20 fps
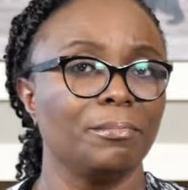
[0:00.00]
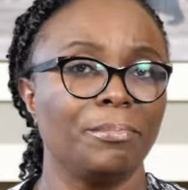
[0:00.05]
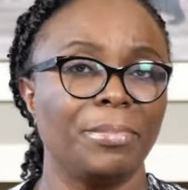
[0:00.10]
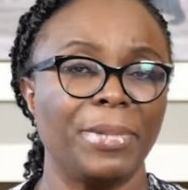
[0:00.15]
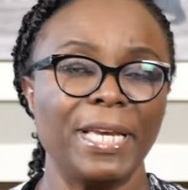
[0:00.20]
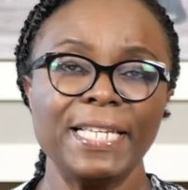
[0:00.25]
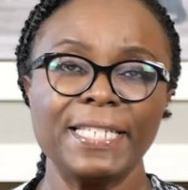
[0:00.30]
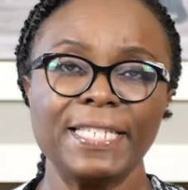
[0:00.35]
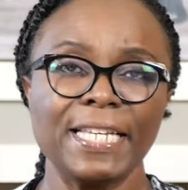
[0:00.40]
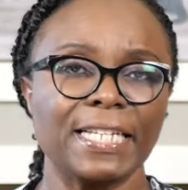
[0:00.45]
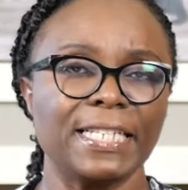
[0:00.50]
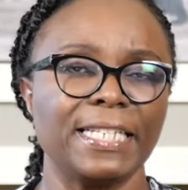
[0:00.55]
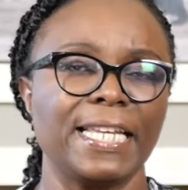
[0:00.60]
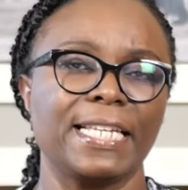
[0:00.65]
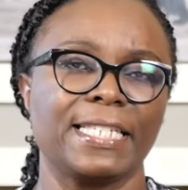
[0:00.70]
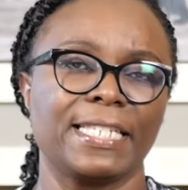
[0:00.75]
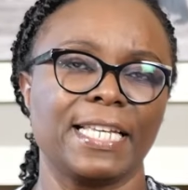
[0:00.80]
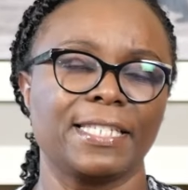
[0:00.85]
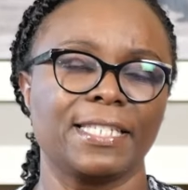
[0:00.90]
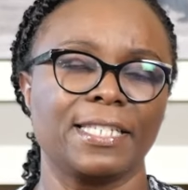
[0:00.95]
Basic
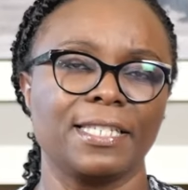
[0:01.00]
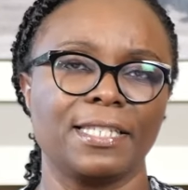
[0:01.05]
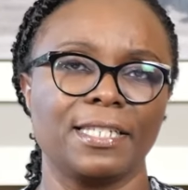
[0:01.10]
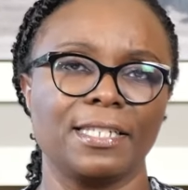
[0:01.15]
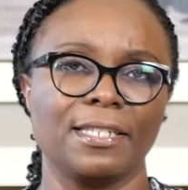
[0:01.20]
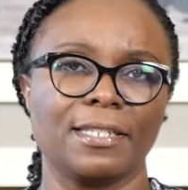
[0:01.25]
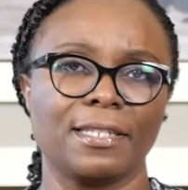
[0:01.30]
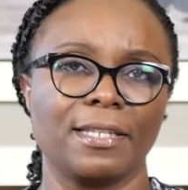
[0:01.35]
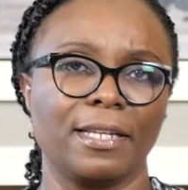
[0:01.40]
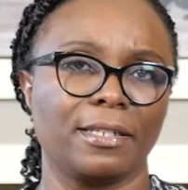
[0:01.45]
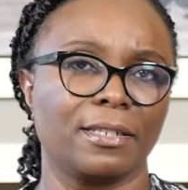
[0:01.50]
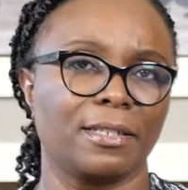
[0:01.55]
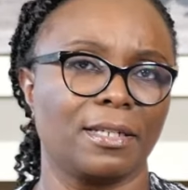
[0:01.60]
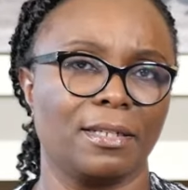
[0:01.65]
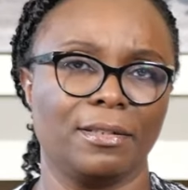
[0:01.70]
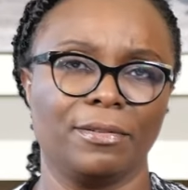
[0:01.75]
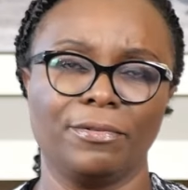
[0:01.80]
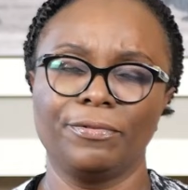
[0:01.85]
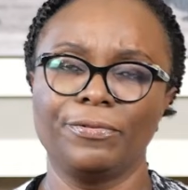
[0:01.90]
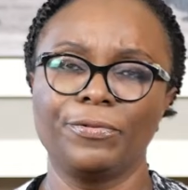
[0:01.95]
necessities like
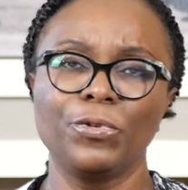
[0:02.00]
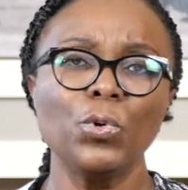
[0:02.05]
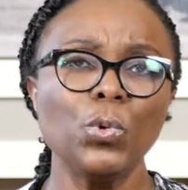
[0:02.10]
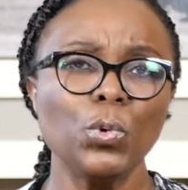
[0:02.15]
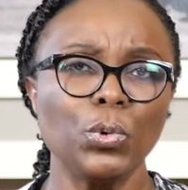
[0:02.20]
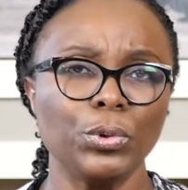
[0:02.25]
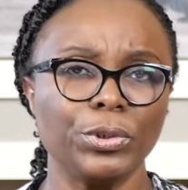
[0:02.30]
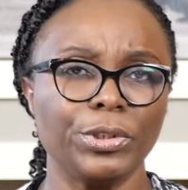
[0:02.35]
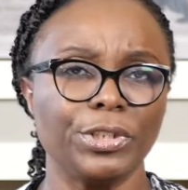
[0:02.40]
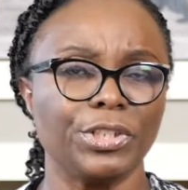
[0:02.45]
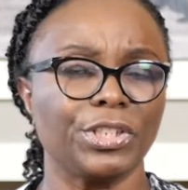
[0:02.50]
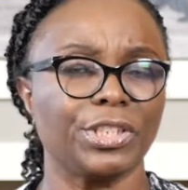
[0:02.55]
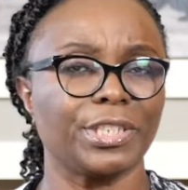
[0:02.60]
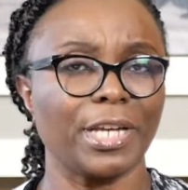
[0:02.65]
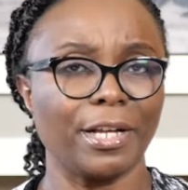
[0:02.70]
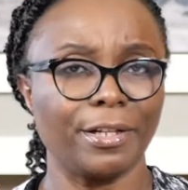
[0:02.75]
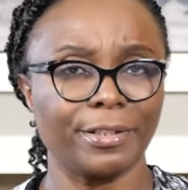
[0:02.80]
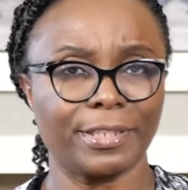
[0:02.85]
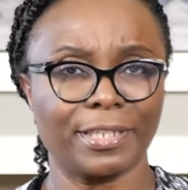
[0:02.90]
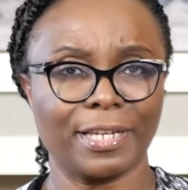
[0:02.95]
food,
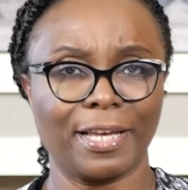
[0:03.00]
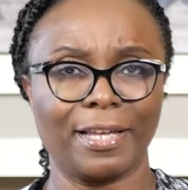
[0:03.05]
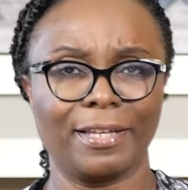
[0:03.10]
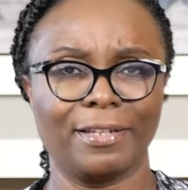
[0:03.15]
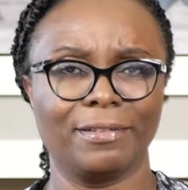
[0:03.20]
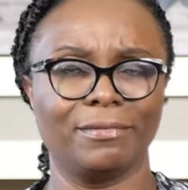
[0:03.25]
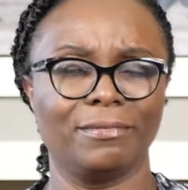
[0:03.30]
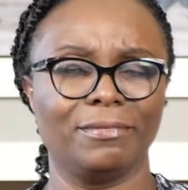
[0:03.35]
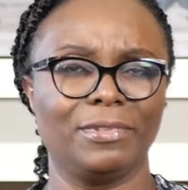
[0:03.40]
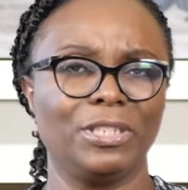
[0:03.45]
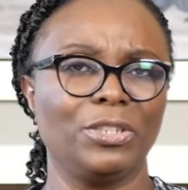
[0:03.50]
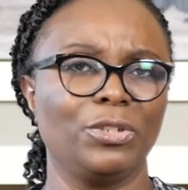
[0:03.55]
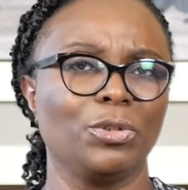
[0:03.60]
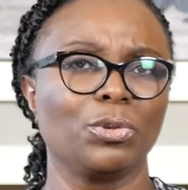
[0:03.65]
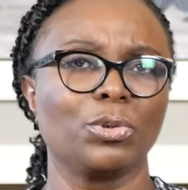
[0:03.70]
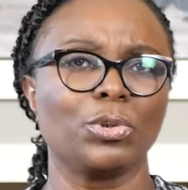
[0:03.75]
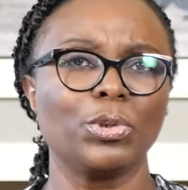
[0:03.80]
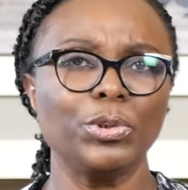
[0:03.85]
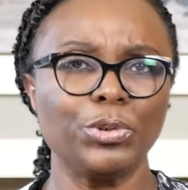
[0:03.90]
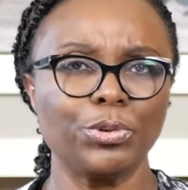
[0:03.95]
shelter, you know,
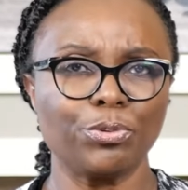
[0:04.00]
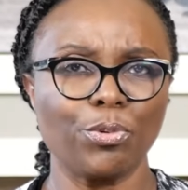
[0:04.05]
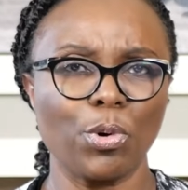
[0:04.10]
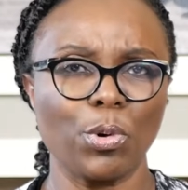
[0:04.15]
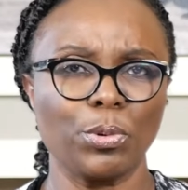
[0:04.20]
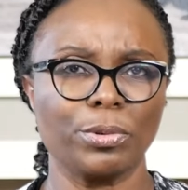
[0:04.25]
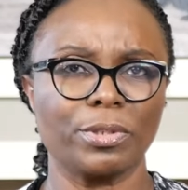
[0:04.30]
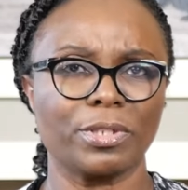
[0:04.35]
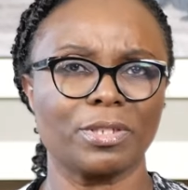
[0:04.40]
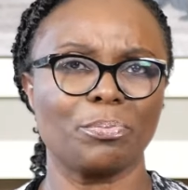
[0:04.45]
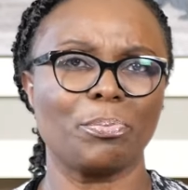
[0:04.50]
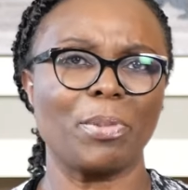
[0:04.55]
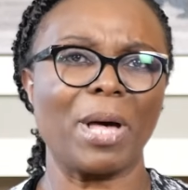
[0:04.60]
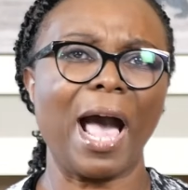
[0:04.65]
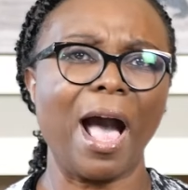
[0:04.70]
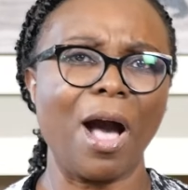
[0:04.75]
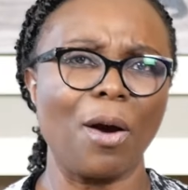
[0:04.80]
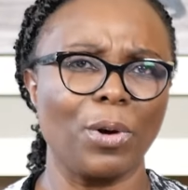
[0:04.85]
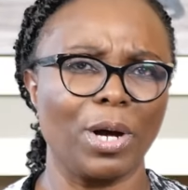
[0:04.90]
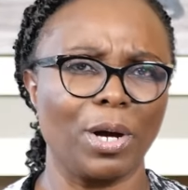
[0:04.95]
good roads,
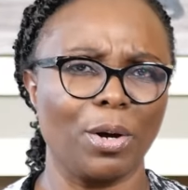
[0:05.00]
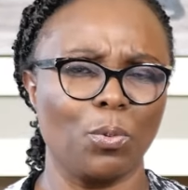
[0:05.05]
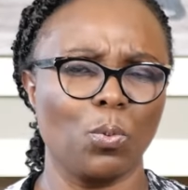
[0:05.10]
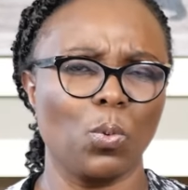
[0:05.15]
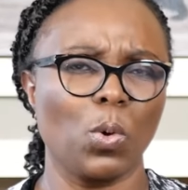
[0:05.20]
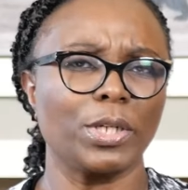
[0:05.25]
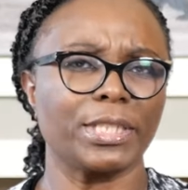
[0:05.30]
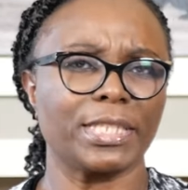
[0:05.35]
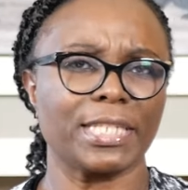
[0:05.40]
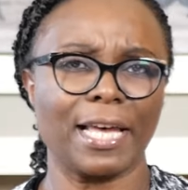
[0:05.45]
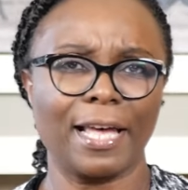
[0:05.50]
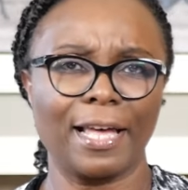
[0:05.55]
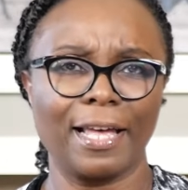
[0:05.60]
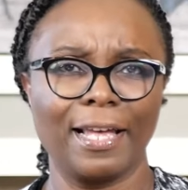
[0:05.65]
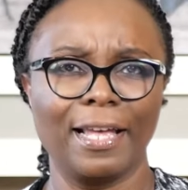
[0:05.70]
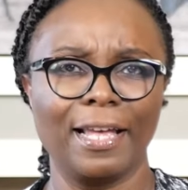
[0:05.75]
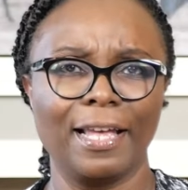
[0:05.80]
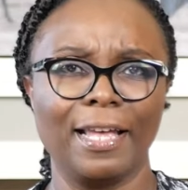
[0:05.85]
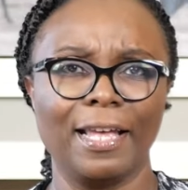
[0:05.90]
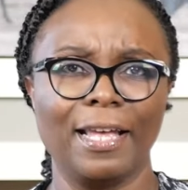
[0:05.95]
power, water,
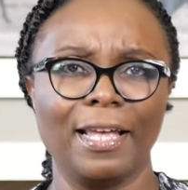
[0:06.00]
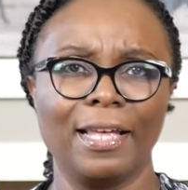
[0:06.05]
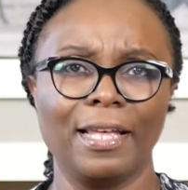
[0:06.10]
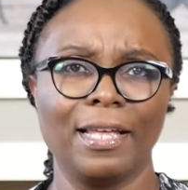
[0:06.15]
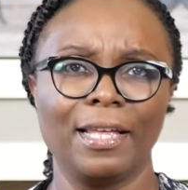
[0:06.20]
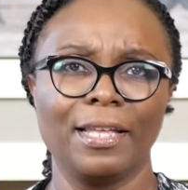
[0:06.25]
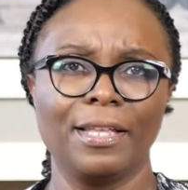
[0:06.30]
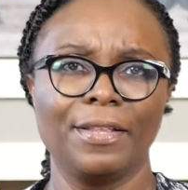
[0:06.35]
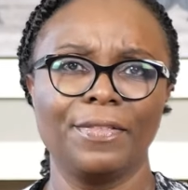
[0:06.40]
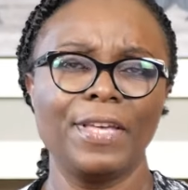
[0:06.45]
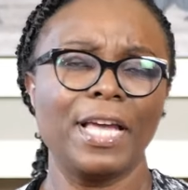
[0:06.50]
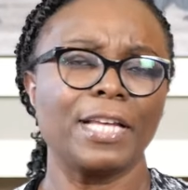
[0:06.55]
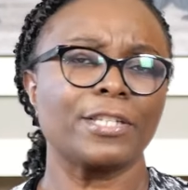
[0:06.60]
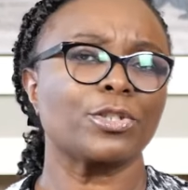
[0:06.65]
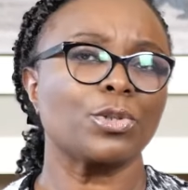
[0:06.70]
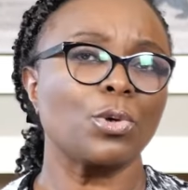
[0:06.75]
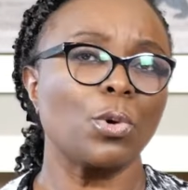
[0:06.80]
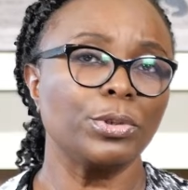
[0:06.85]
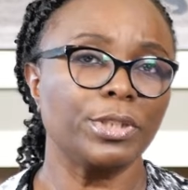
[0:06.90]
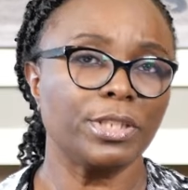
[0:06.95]
they are
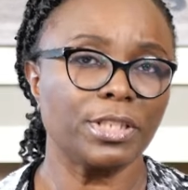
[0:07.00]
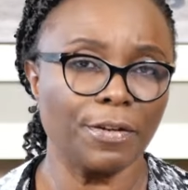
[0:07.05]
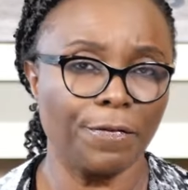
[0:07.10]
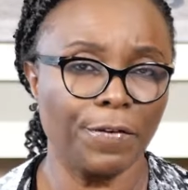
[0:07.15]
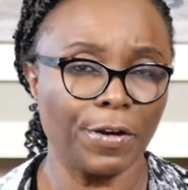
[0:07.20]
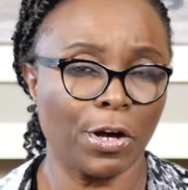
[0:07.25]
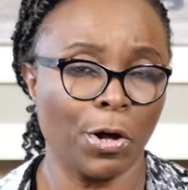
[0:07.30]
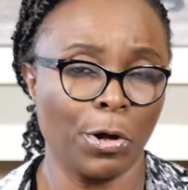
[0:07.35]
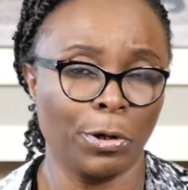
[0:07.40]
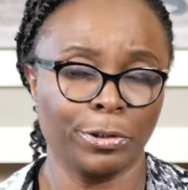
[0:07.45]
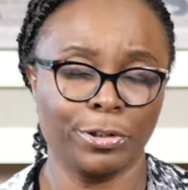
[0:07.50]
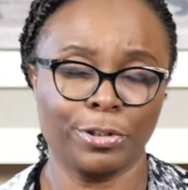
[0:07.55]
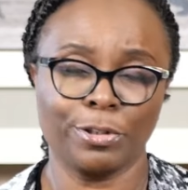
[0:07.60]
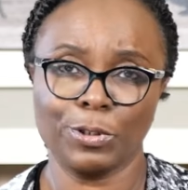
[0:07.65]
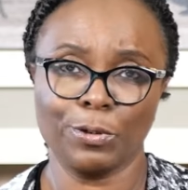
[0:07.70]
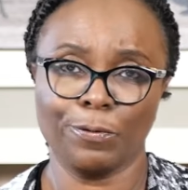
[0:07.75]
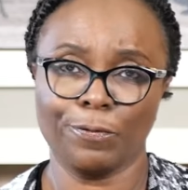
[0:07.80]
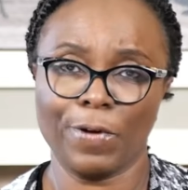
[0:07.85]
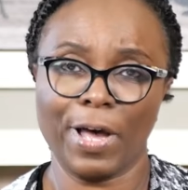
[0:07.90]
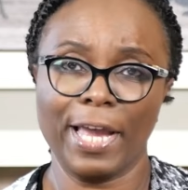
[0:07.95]
so difficult
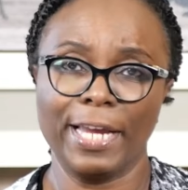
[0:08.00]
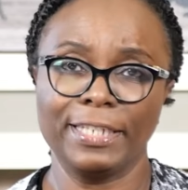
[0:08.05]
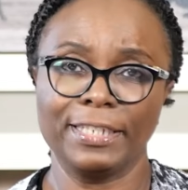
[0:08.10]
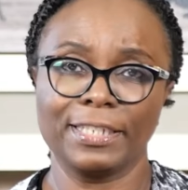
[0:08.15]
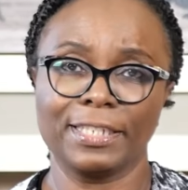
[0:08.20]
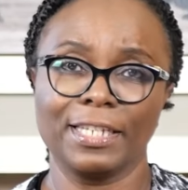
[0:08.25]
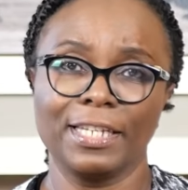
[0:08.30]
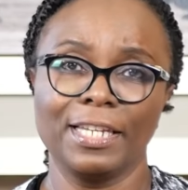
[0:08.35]
to find.